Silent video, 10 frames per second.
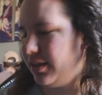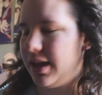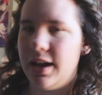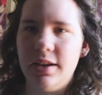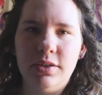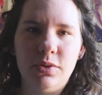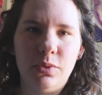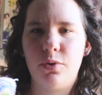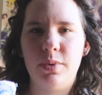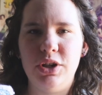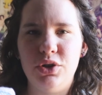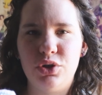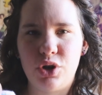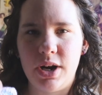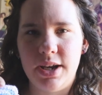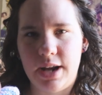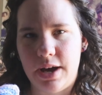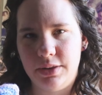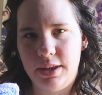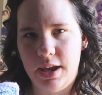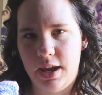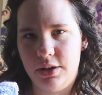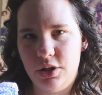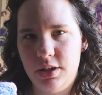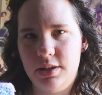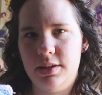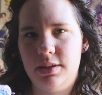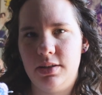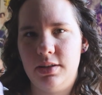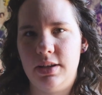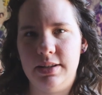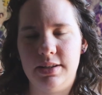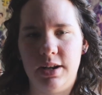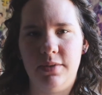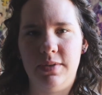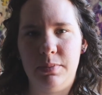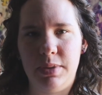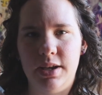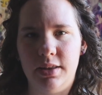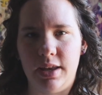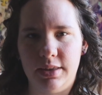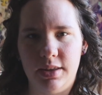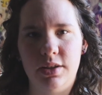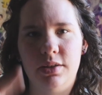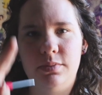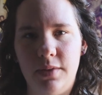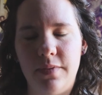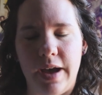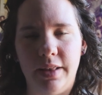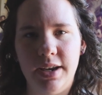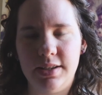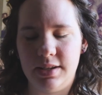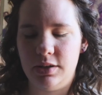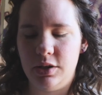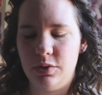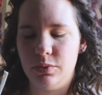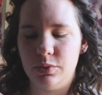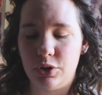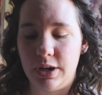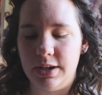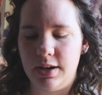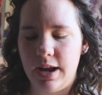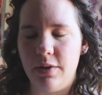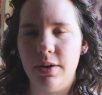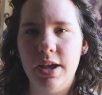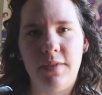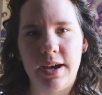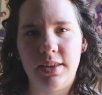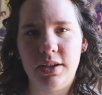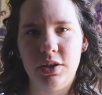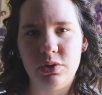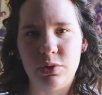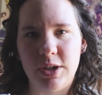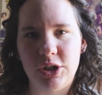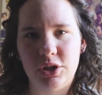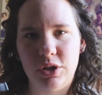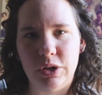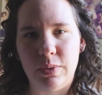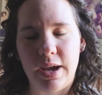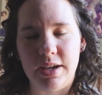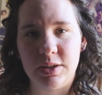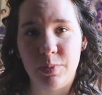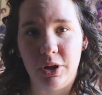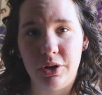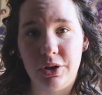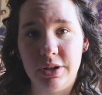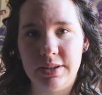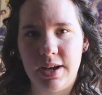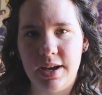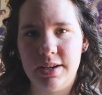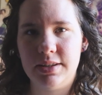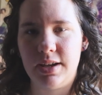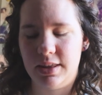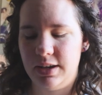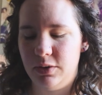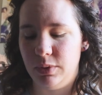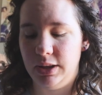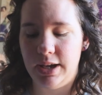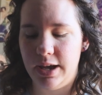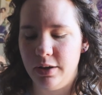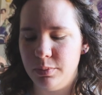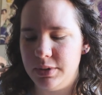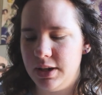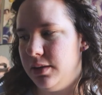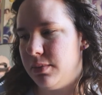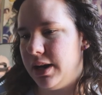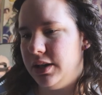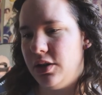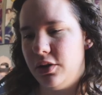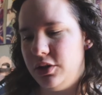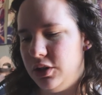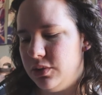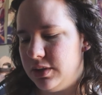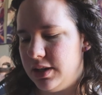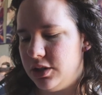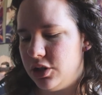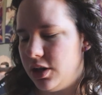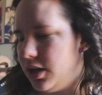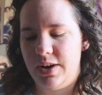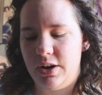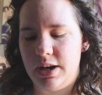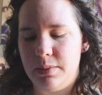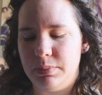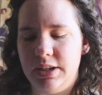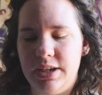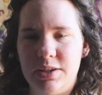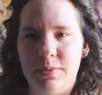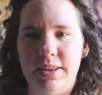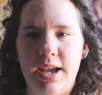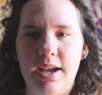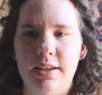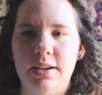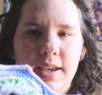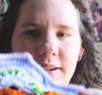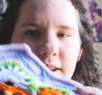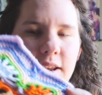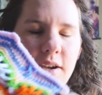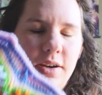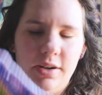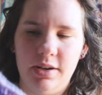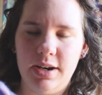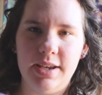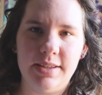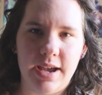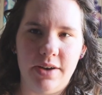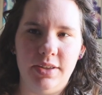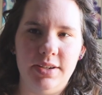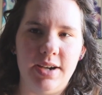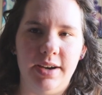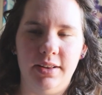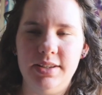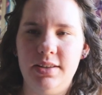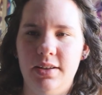that for when you straighten out the edges, instead of it being like the valleys and you straighten it out, the fact that you switched to a smaller hook size, I think really helped in my yarn usage. Very pleased with that. And here is how the tile is